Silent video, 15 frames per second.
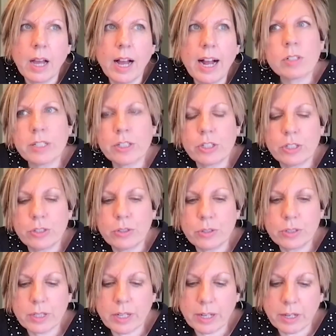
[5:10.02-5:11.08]
I have
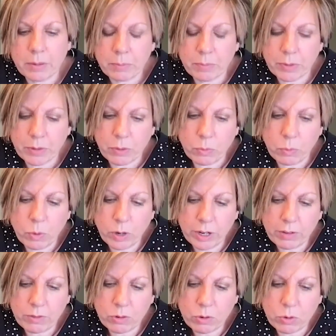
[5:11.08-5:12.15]
several issues. Um,
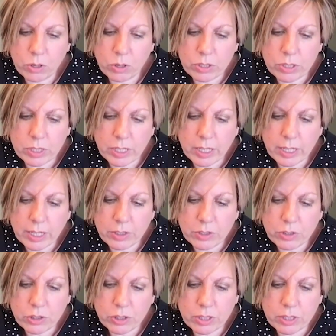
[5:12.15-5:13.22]
one, of course,
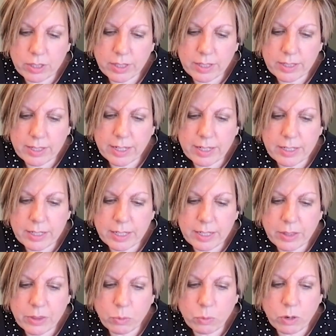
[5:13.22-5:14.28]
is just this
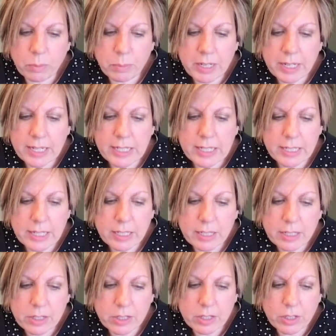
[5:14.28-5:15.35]
idea that women
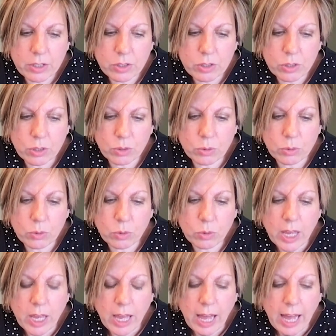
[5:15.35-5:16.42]
exist
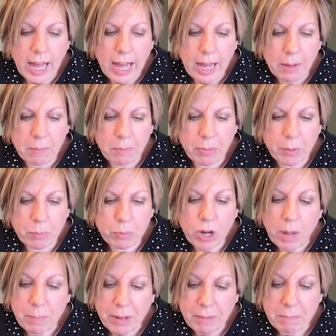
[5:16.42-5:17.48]
to um,
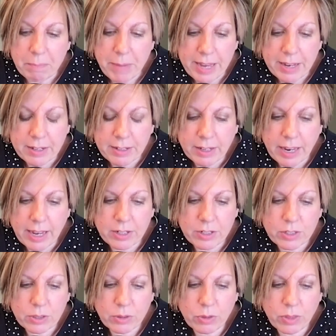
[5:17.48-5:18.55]
prop up men, and
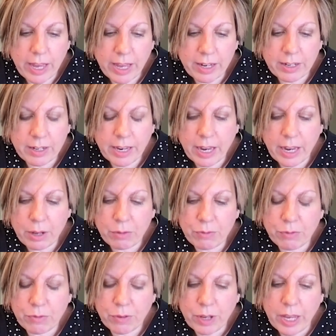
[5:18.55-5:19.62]
so then
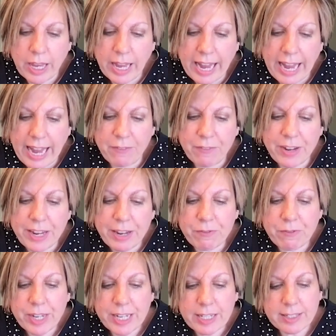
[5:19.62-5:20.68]
if if he
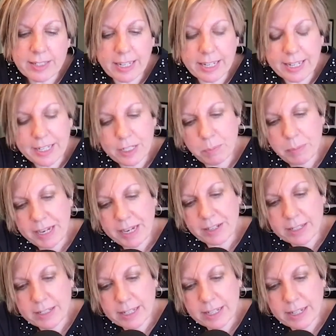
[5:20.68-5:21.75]
feels like he's being
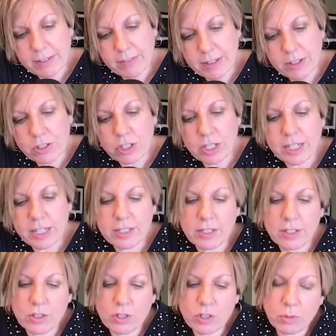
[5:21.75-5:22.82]
disrespected,
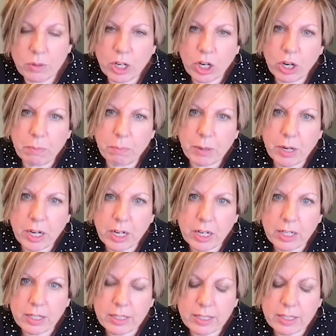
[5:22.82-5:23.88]
then she isn't doing her
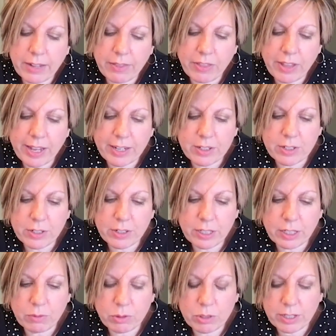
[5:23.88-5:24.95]
part, and that mm.
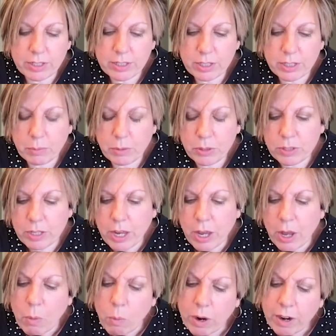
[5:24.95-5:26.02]
certainly results in abuse.
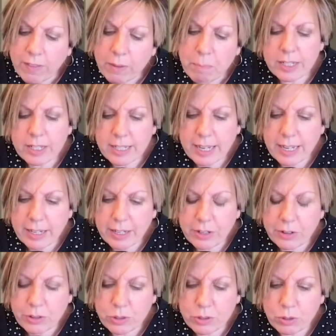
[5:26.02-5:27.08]
One of the things
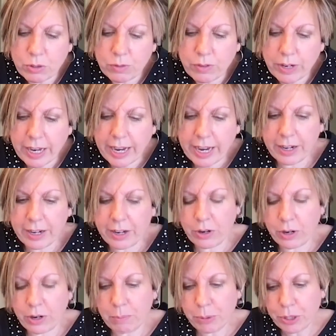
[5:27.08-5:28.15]
we looked at in our
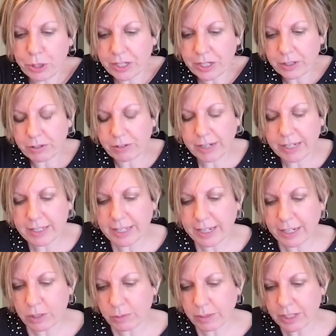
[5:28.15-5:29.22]
survey and in our book, The
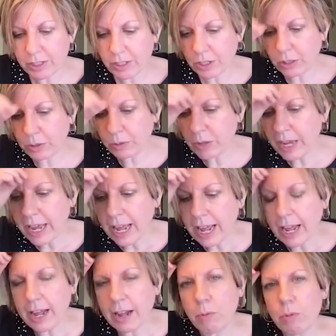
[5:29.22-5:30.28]
Great Sex Rescue,
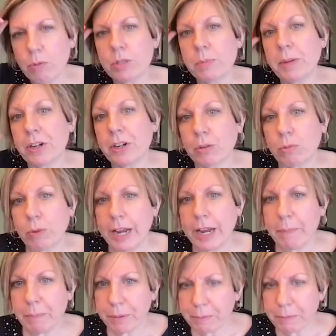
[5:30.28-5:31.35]
uh, was marital
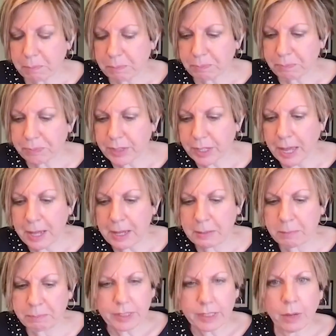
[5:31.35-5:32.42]
rape. Mm-hmm.
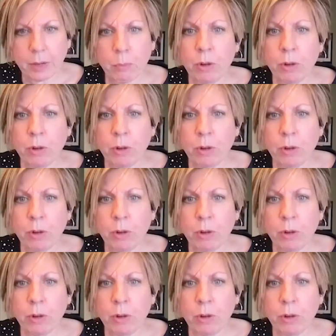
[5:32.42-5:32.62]
Um,